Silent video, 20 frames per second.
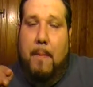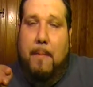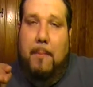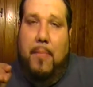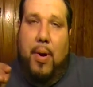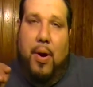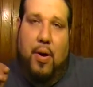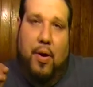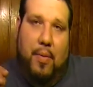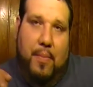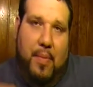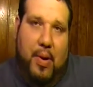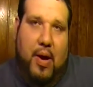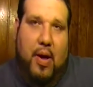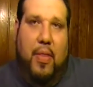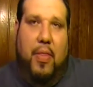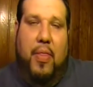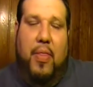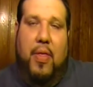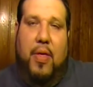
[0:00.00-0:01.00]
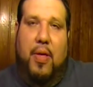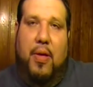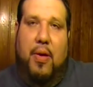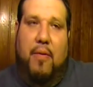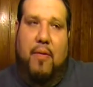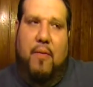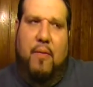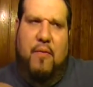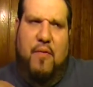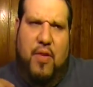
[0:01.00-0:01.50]
per month
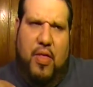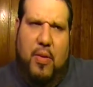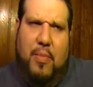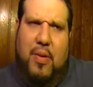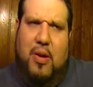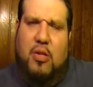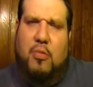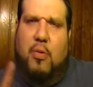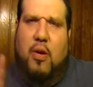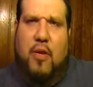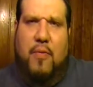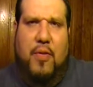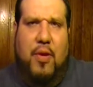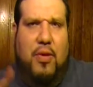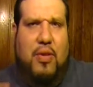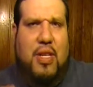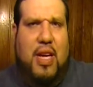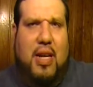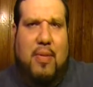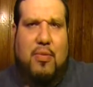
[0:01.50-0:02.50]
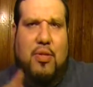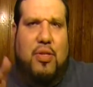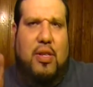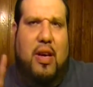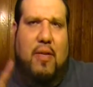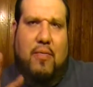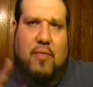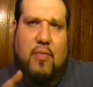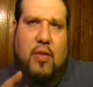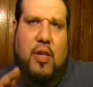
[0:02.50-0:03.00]
for the most part. A few times you'll
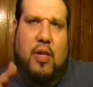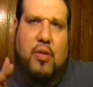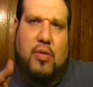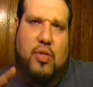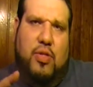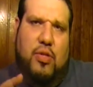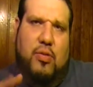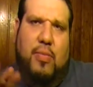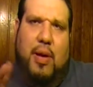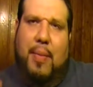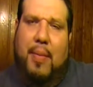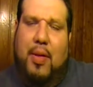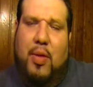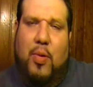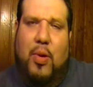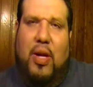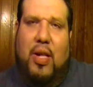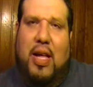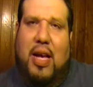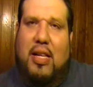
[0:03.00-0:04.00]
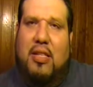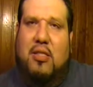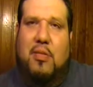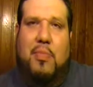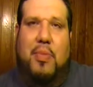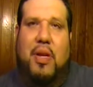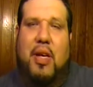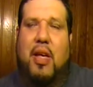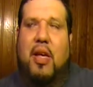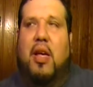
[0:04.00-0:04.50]
have 2, maybe 3 classes,
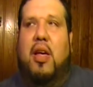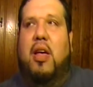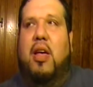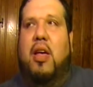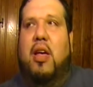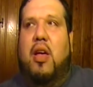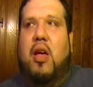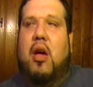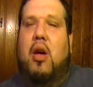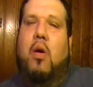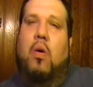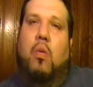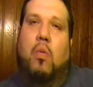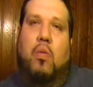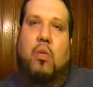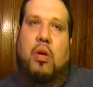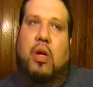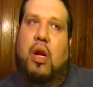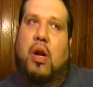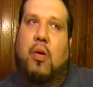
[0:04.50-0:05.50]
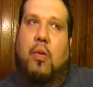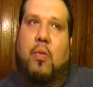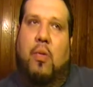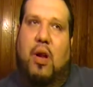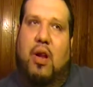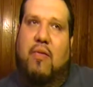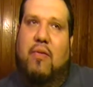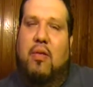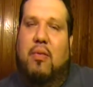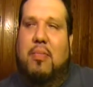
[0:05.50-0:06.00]
but
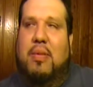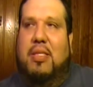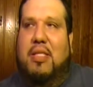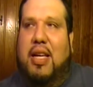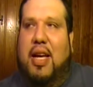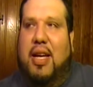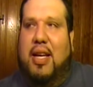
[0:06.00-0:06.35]
one of them is